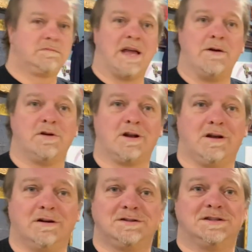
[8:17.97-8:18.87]
counter
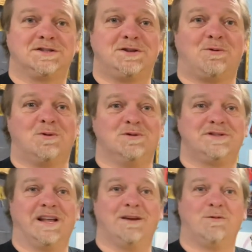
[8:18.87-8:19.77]
clerks at
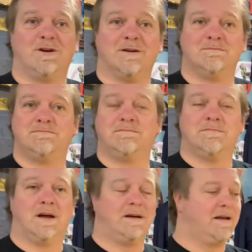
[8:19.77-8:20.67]
stores, they were
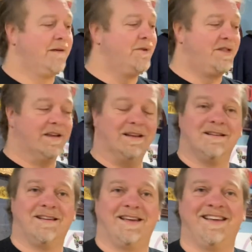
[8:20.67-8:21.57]
everything.
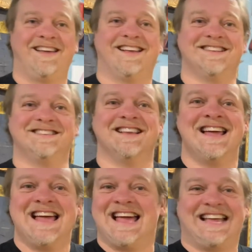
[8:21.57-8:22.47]
And
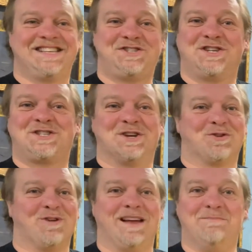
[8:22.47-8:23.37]
it's just a
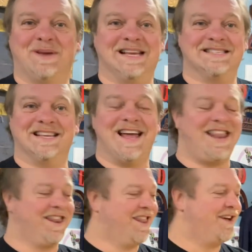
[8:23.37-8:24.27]
great piece, and I
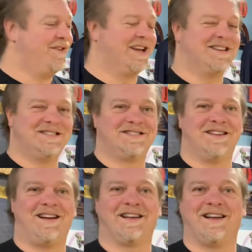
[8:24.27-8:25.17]
love it because it's a
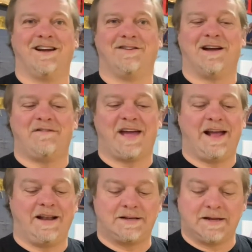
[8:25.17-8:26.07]
lot of character. I've
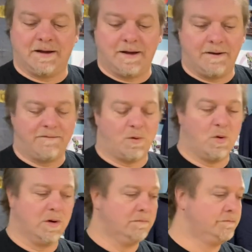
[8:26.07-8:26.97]
had it
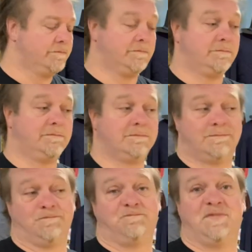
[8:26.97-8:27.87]
for
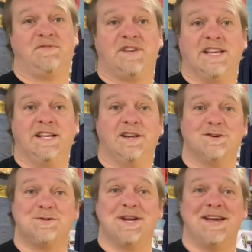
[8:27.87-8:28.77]
15
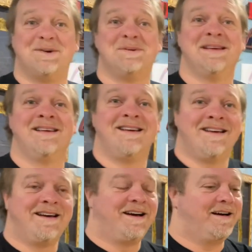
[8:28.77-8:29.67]
years now.
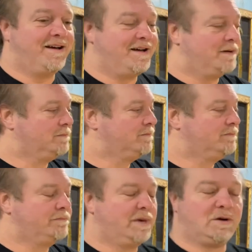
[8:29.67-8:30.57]

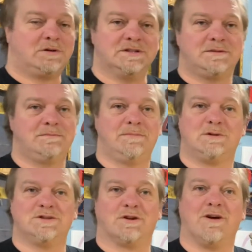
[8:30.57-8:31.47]
Bill
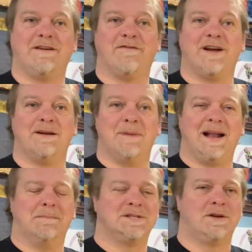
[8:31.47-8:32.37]
was a great friend of
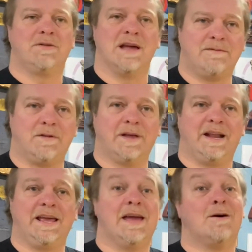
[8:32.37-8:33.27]
mine. I'm so thankful
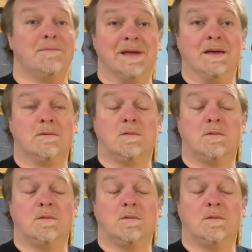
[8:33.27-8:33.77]
that he helped me